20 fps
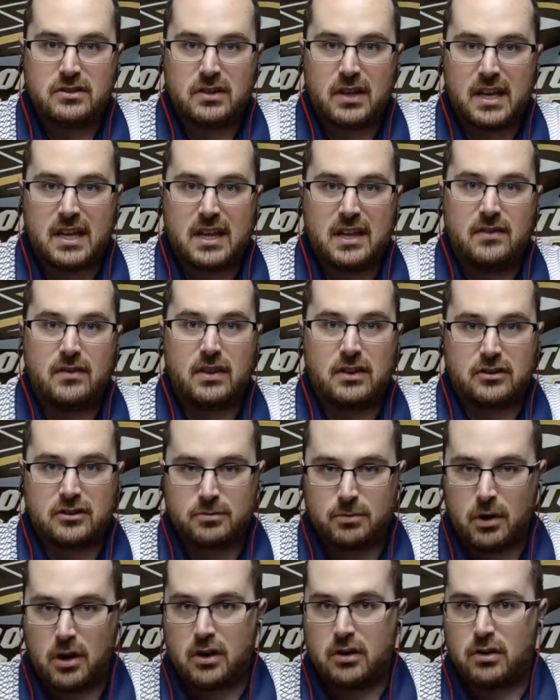like even a
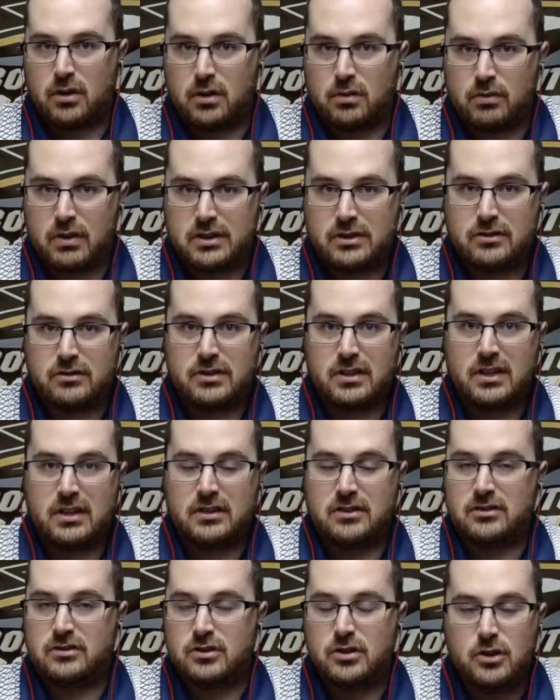Smart or a Richardson,
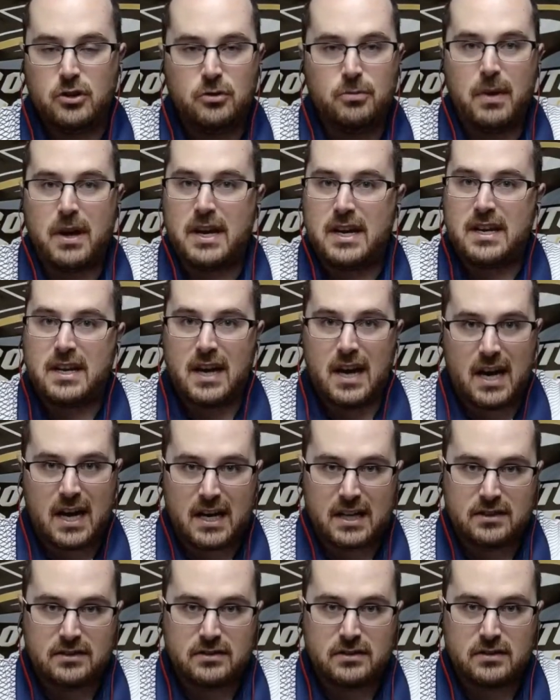it's too many
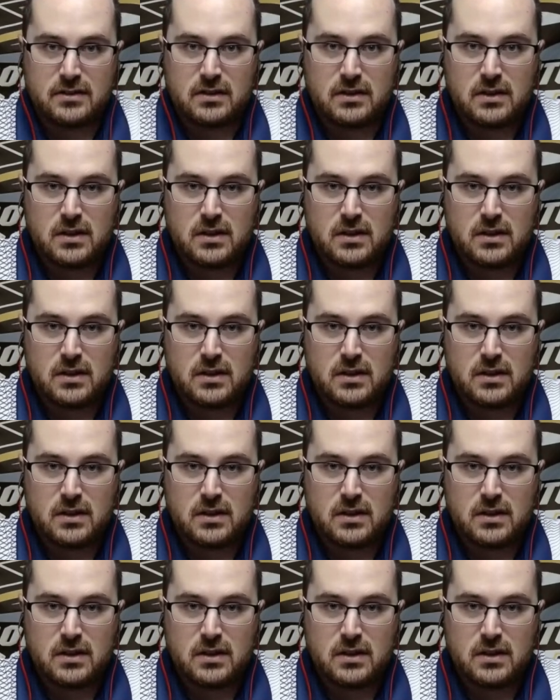guys,